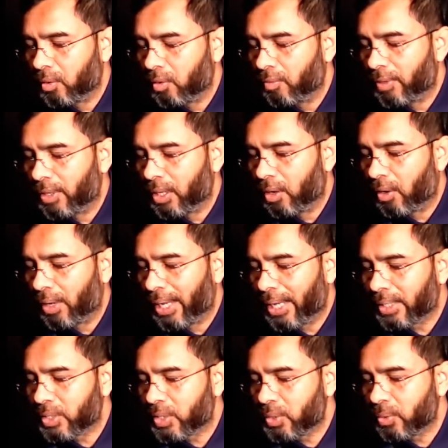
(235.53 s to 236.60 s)
over ln
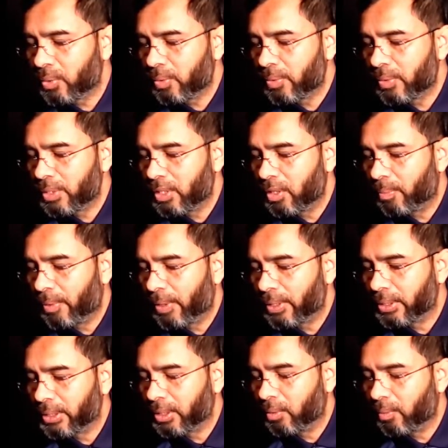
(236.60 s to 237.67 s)
x2
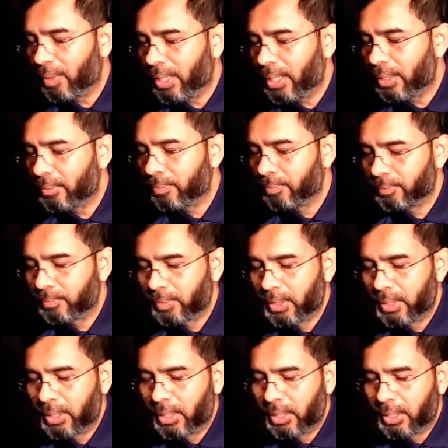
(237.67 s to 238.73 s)
0.01
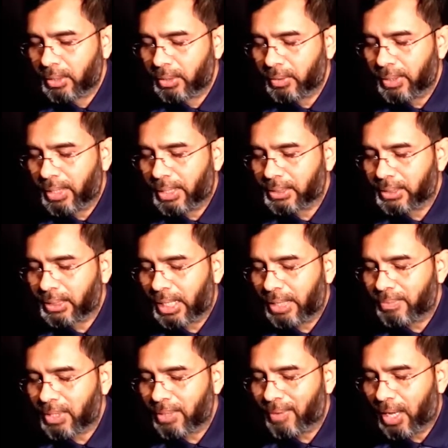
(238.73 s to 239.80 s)
so that
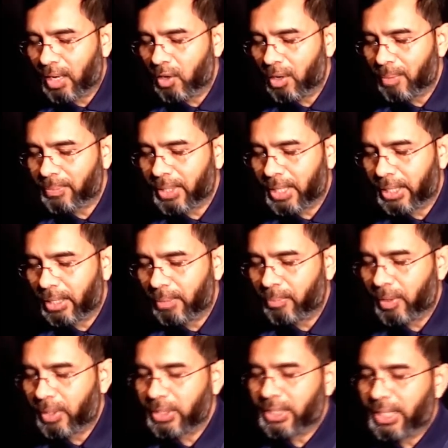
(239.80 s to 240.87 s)
gives a value of
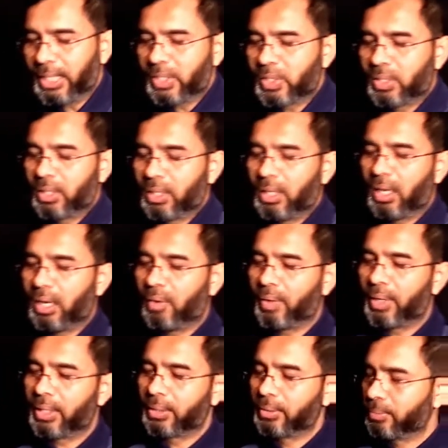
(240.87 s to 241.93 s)
13.6
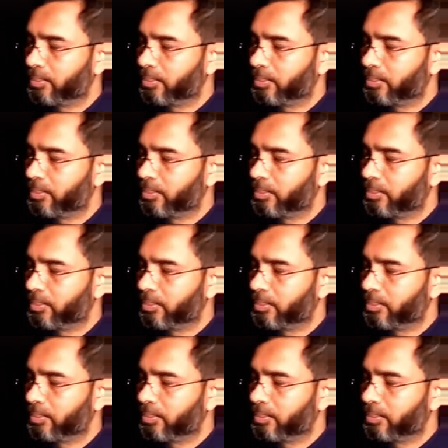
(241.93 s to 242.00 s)
hour